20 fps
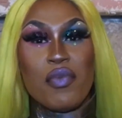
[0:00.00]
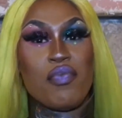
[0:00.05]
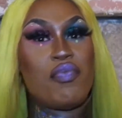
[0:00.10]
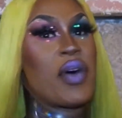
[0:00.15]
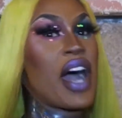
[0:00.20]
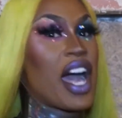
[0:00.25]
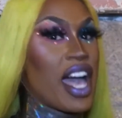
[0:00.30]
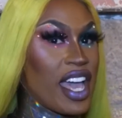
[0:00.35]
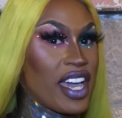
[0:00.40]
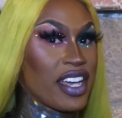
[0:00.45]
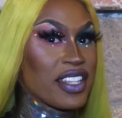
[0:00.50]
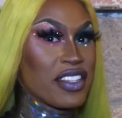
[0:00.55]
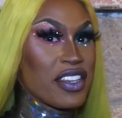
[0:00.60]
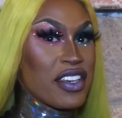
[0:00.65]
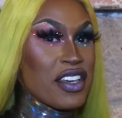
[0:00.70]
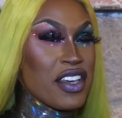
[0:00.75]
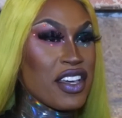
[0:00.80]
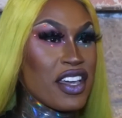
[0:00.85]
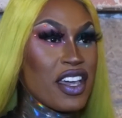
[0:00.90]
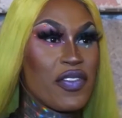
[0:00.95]

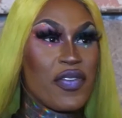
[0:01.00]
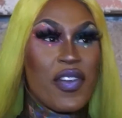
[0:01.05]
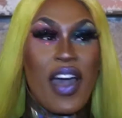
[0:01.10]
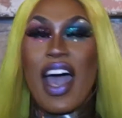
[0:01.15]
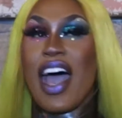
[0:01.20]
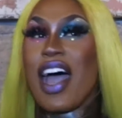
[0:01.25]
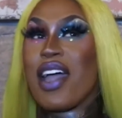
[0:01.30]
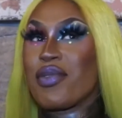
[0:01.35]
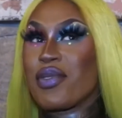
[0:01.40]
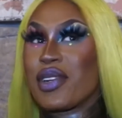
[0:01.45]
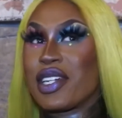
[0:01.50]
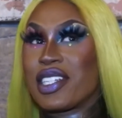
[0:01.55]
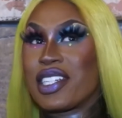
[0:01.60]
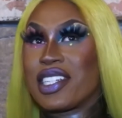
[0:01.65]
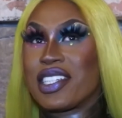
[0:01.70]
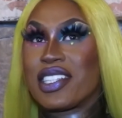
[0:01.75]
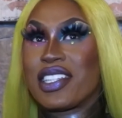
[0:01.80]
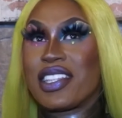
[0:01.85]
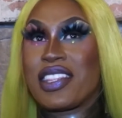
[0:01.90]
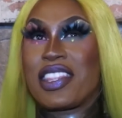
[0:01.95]
But if I were
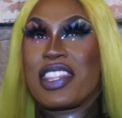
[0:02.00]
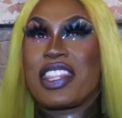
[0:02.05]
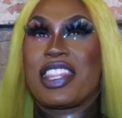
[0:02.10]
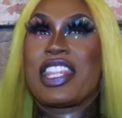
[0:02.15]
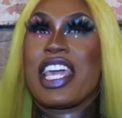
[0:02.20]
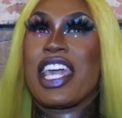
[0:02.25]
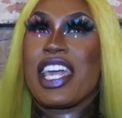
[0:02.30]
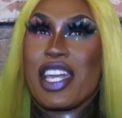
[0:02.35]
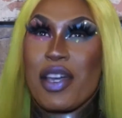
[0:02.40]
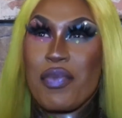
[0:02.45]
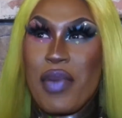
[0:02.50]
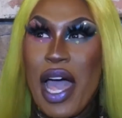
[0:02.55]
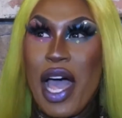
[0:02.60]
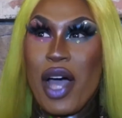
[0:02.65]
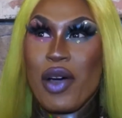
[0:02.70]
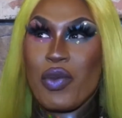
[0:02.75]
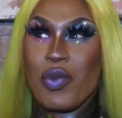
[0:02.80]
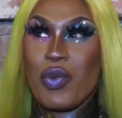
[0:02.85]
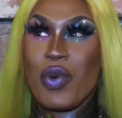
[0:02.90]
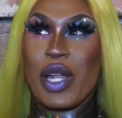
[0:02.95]
to think
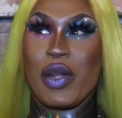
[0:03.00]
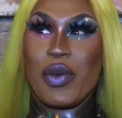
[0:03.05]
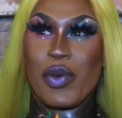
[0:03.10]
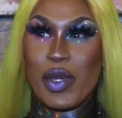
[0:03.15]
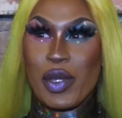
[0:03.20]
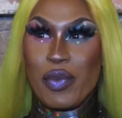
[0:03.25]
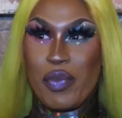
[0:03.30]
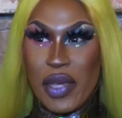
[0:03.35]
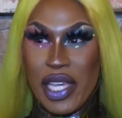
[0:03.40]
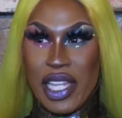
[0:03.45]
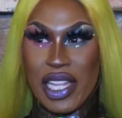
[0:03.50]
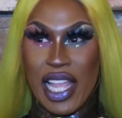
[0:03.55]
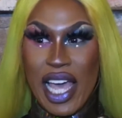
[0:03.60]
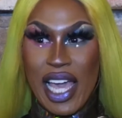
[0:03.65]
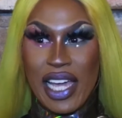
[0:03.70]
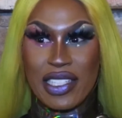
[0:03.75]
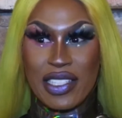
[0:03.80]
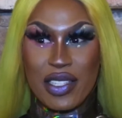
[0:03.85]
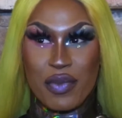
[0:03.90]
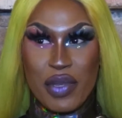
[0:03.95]
about what it would be
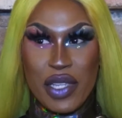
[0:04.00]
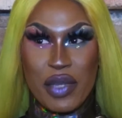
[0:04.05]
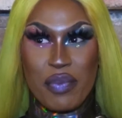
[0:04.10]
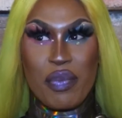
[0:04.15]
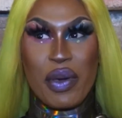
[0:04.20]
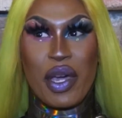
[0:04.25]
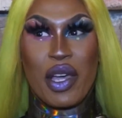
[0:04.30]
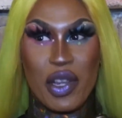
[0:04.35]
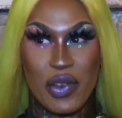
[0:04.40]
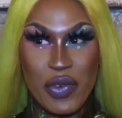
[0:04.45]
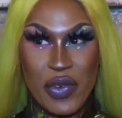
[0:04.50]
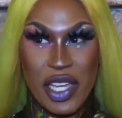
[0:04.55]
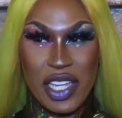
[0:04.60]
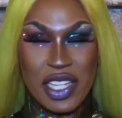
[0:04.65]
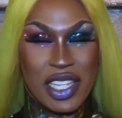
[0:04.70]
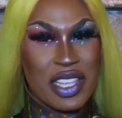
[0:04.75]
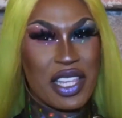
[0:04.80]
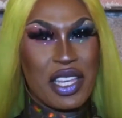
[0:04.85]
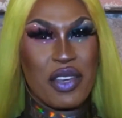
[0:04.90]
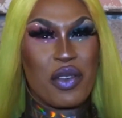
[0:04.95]
like to be perfect,
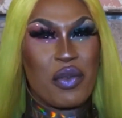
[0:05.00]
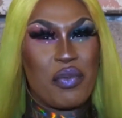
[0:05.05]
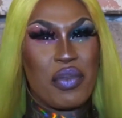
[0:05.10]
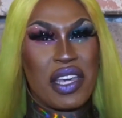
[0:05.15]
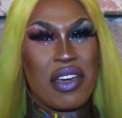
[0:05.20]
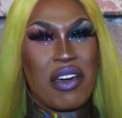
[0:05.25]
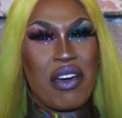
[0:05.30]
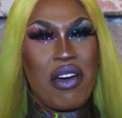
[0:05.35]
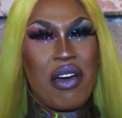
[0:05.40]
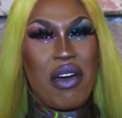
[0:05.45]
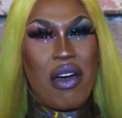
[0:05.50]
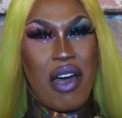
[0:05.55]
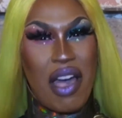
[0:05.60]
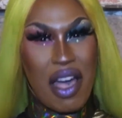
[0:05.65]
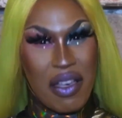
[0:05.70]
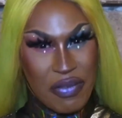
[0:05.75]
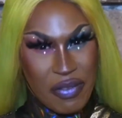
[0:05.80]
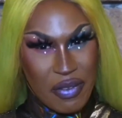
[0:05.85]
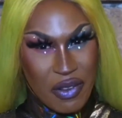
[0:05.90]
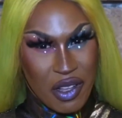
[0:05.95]
I think it would be
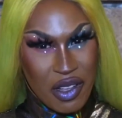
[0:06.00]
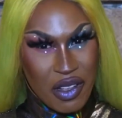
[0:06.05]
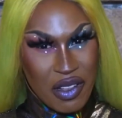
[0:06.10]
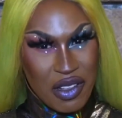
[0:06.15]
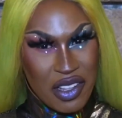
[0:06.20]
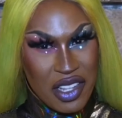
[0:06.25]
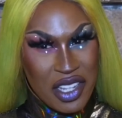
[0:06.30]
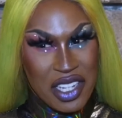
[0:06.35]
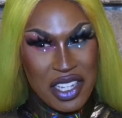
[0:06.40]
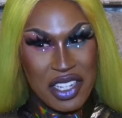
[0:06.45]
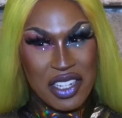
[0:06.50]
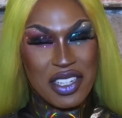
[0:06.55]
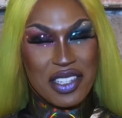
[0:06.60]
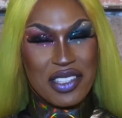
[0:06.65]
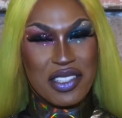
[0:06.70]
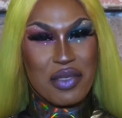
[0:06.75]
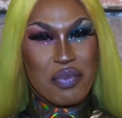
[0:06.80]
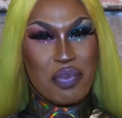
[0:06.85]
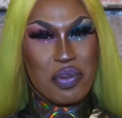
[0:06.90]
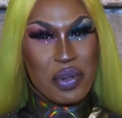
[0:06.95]
awful because
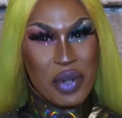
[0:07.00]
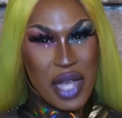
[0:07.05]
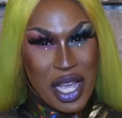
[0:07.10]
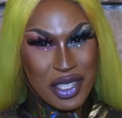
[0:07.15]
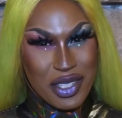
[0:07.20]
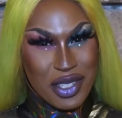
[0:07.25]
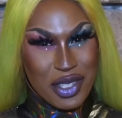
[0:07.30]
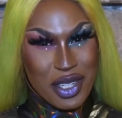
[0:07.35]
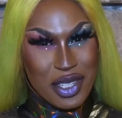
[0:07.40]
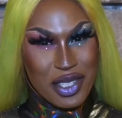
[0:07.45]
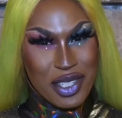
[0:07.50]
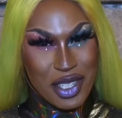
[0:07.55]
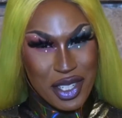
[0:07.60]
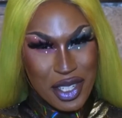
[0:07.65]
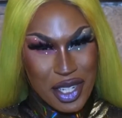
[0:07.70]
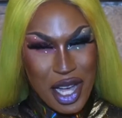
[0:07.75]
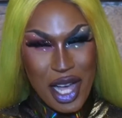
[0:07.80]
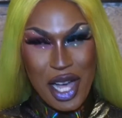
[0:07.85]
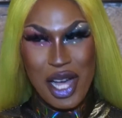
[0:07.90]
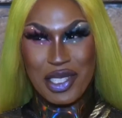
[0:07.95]
the pressure to
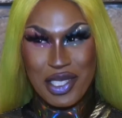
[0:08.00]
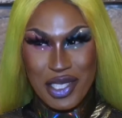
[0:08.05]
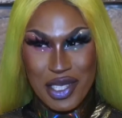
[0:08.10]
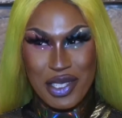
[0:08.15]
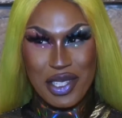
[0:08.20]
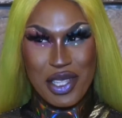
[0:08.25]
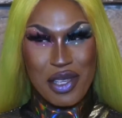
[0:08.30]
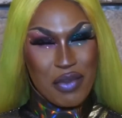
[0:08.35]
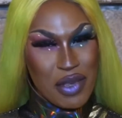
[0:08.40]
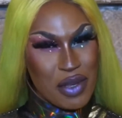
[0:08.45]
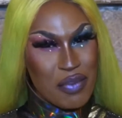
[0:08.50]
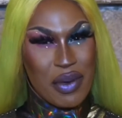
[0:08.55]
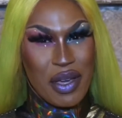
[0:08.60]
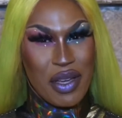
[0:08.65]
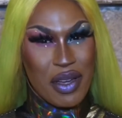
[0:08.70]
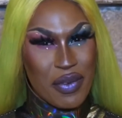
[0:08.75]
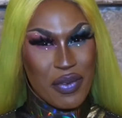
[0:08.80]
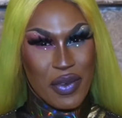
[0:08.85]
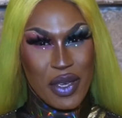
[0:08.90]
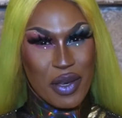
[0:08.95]
constantly be
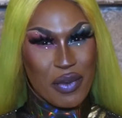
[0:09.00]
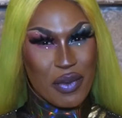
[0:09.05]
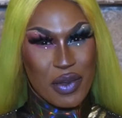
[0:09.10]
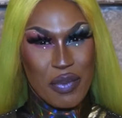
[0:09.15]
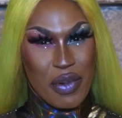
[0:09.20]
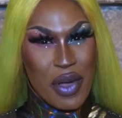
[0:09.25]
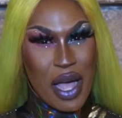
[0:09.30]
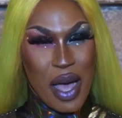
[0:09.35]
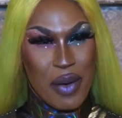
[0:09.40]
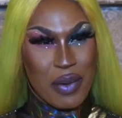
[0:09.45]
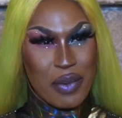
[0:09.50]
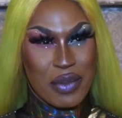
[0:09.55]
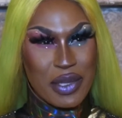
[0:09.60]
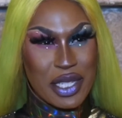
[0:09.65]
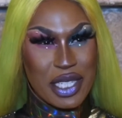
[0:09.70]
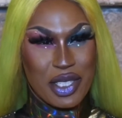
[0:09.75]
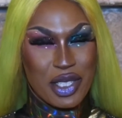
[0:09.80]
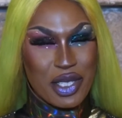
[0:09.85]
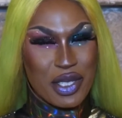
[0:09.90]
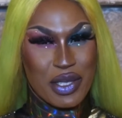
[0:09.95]
perfect would
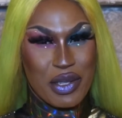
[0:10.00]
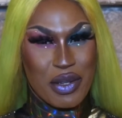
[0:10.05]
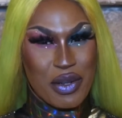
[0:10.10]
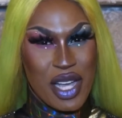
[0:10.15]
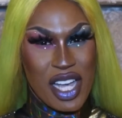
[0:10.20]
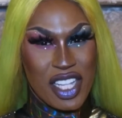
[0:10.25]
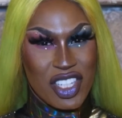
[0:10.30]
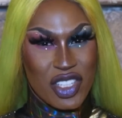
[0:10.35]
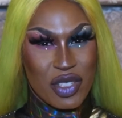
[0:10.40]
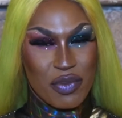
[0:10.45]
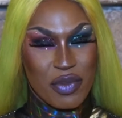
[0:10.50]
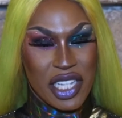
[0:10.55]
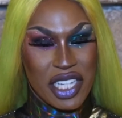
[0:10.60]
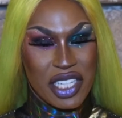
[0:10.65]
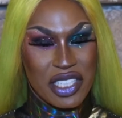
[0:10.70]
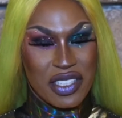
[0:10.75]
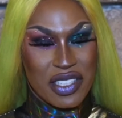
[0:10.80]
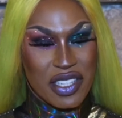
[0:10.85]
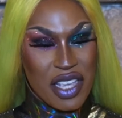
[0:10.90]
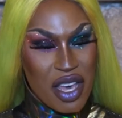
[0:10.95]
probably just crush me.
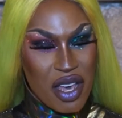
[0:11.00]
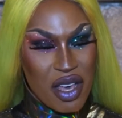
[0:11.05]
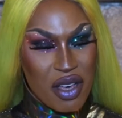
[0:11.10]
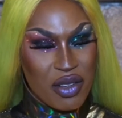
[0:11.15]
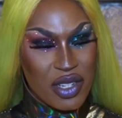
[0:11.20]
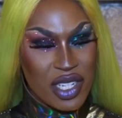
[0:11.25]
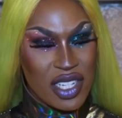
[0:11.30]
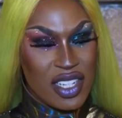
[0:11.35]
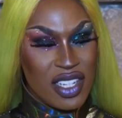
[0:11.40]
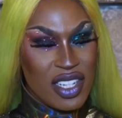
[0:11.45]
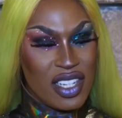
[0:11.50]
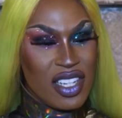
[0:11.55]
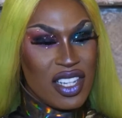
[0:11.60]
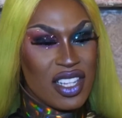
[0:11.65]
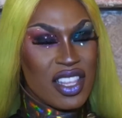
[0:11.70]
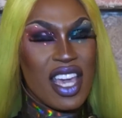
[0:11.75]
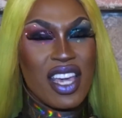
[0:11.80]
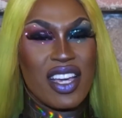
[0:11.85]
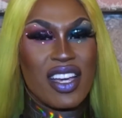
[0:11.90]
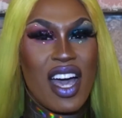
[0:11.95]
So
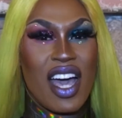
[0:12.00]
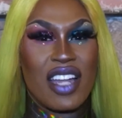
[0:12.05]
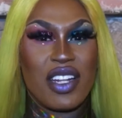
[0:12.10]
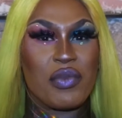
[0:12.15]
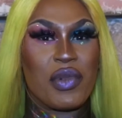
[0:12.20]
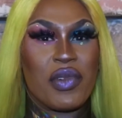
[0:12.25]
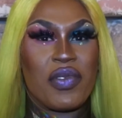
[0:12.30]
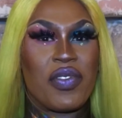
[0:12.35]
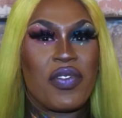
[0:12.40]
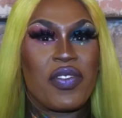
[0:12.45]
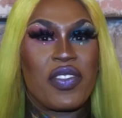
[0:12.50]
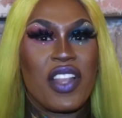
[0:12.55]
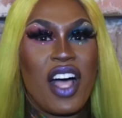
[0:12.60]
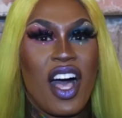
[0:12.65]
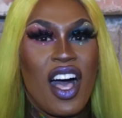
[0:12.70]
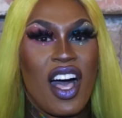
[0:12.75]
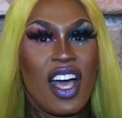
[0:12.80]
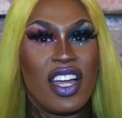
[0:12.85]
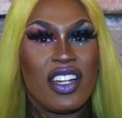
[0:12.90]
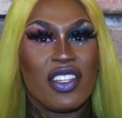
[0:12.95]
Thank God I'm a
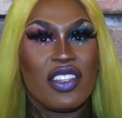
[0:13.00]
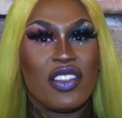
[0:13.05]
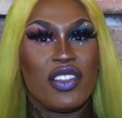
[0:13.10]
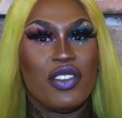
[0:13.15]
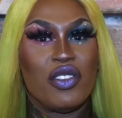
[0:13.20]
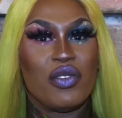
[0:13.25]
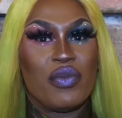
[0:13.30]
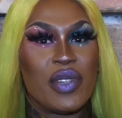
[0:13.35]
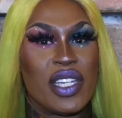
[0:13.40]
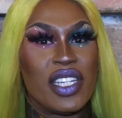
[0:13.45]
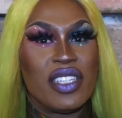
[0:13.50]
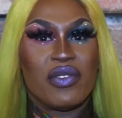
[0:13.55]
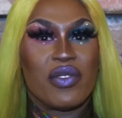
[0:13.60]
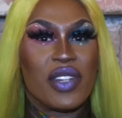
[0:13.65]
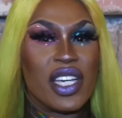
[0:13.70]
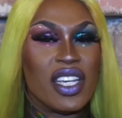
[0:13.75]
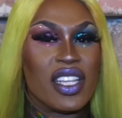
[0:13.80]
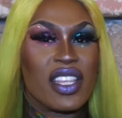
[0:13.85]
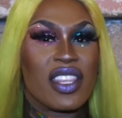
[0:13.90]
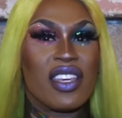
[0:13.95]
flawed human
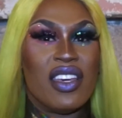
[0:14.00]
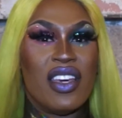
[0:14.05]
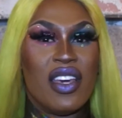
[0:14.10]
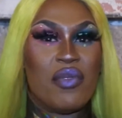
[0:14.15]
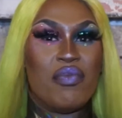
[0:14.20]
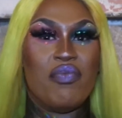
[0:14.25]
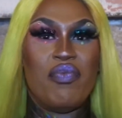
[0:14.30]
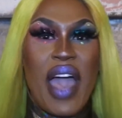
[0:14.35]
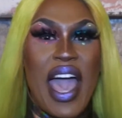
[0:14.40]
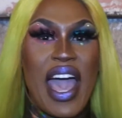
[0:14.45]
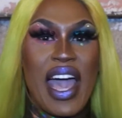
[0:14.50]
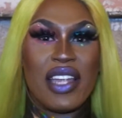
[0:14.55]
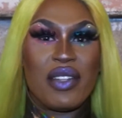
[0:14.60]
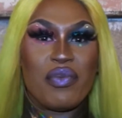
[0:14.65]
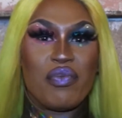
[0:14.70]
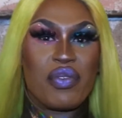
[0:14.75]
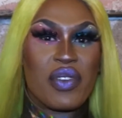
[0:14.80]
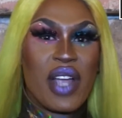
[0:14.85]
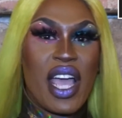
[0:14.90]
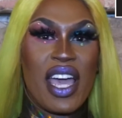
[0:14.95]
with
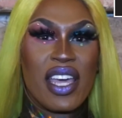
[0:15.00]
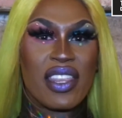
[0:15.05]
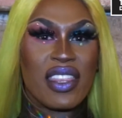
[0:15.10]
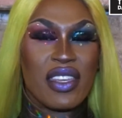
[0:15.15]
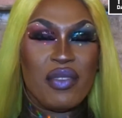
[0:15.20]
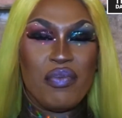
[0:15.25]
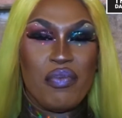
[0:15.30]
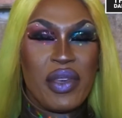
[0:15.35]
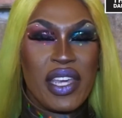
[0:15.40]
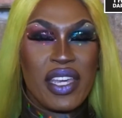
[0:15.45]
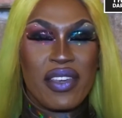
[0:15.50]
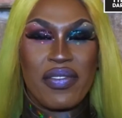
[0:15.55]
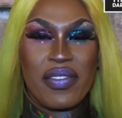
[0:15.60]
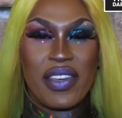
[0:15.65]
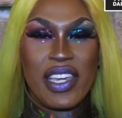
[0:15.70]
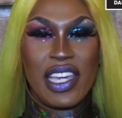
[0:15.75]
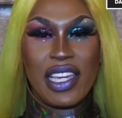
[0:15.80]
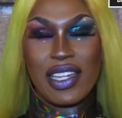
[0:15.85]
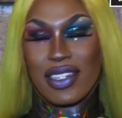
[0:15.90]
bad breath and big feet.